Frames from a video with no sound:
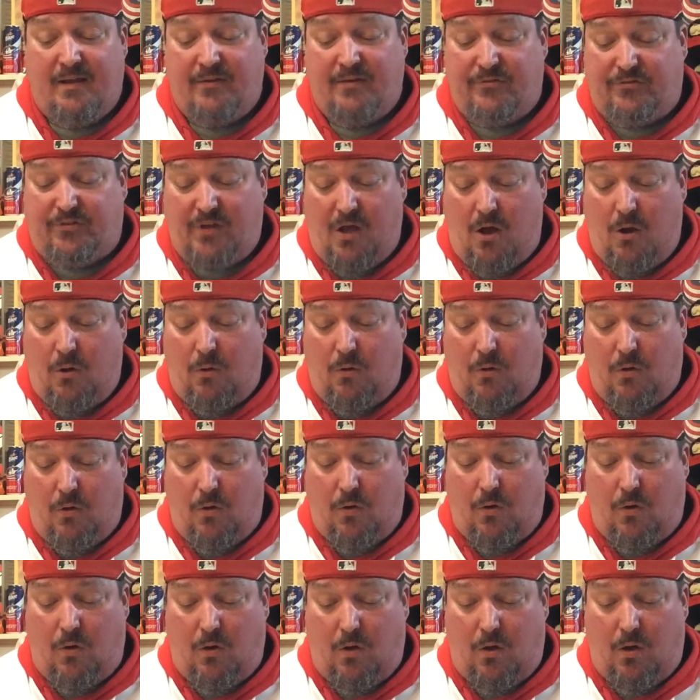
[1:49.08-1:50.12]
So
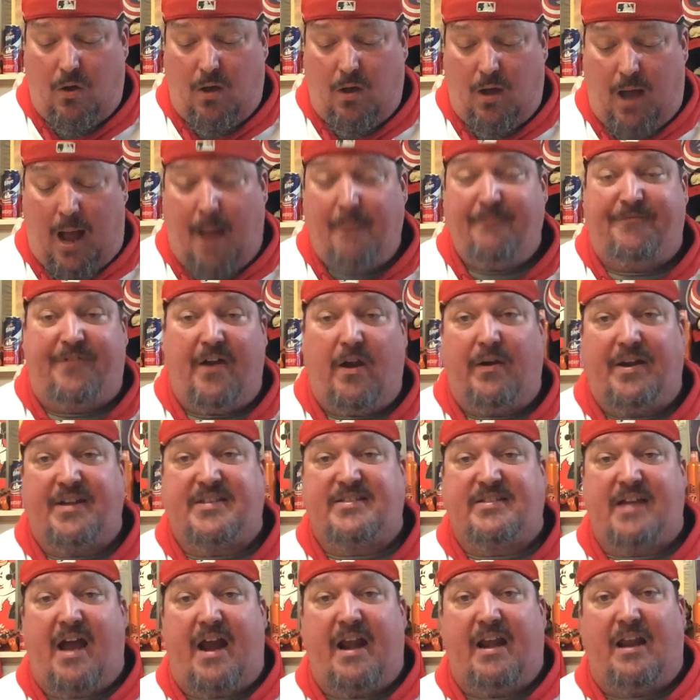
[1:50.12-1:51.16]
I'm very
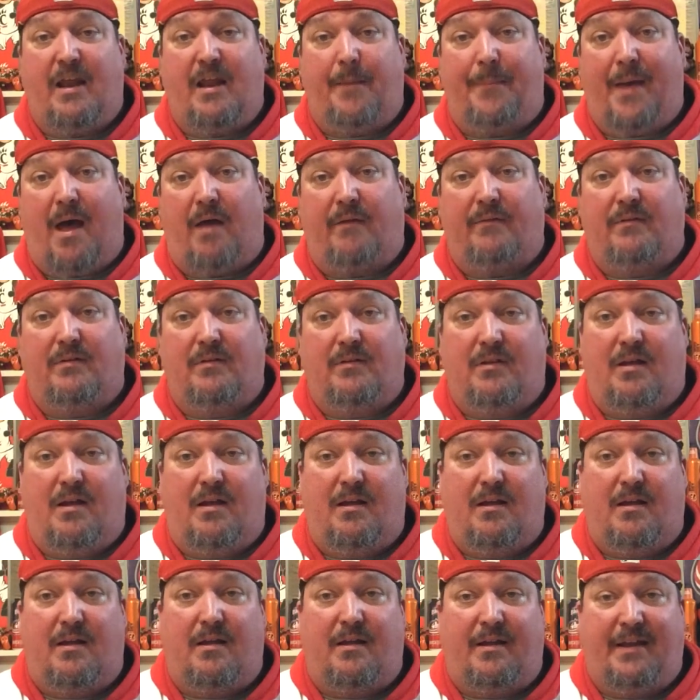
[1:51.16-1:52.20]
excited about
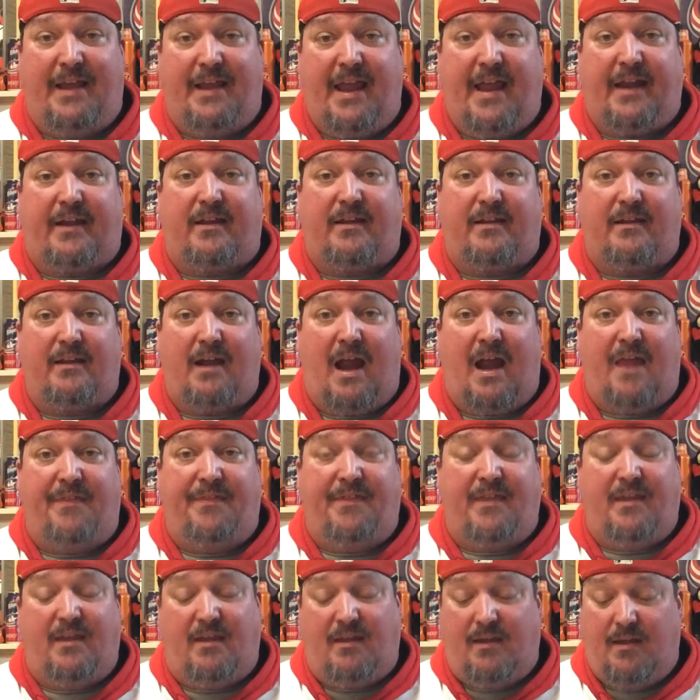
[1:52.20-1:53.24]
Nick
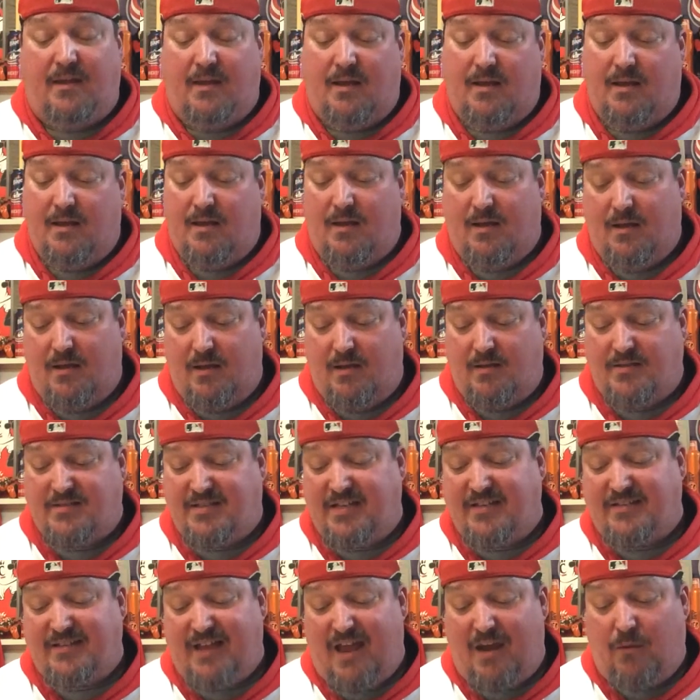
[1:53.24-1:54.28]
and the
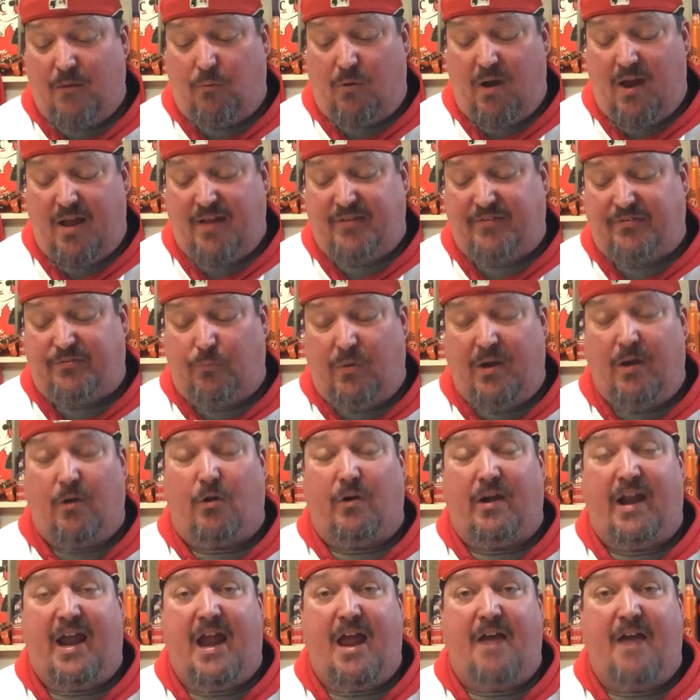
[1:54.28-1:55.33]
Cincinnati Reds. We are
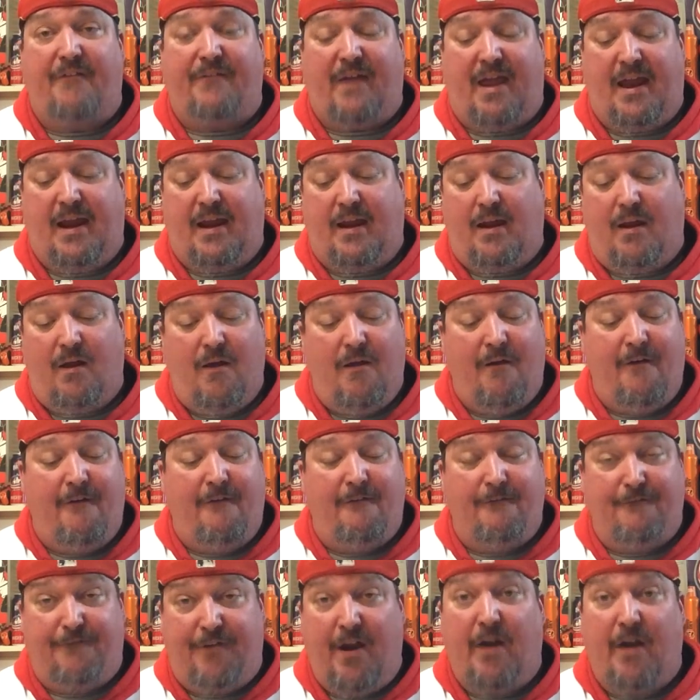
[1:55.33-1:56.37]
going to have a
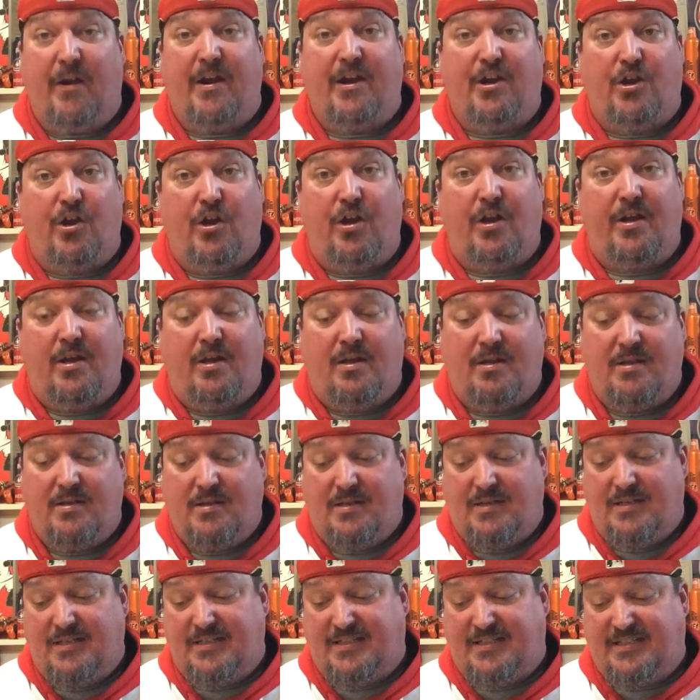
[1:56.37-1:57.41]
very good
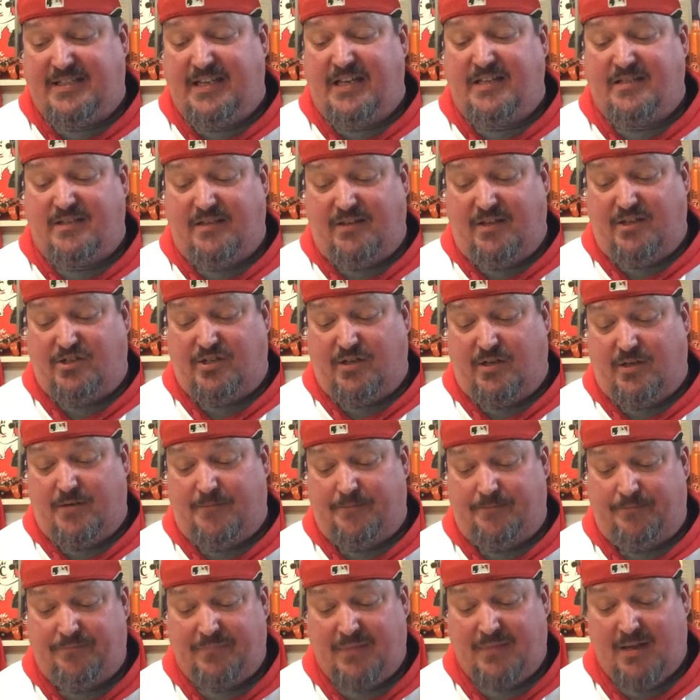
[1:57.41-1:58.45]
season this year.
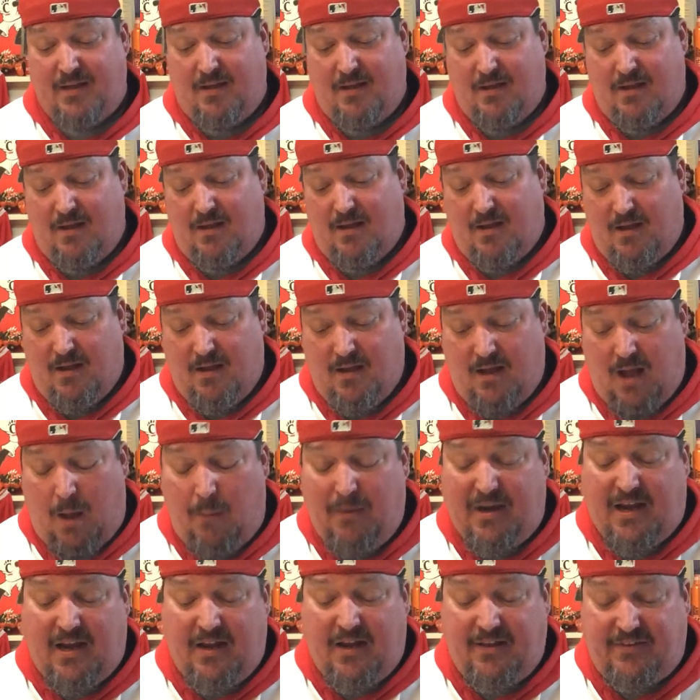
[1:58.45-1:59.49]
I
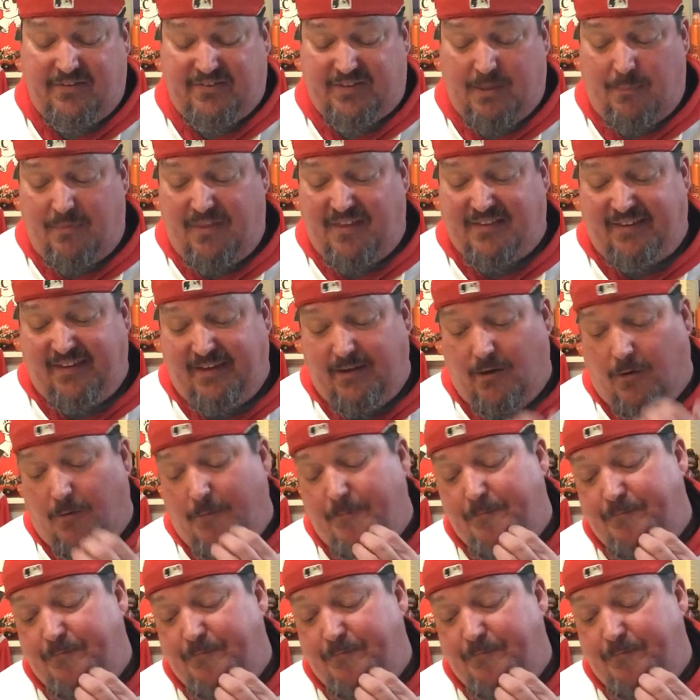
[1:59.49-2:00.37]
want to get into some of the deal.